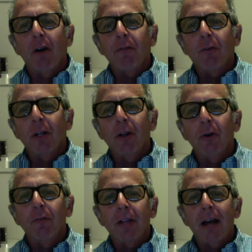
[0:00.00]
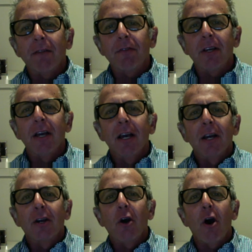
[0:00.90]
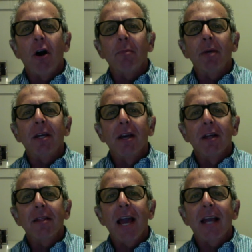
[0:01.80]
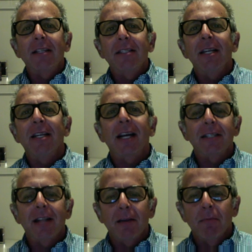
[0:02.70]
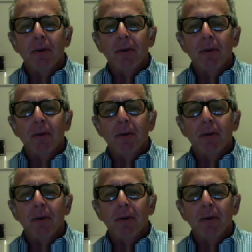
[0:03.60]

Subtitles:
for a low flat fee. Call me. Thanks. See you next time.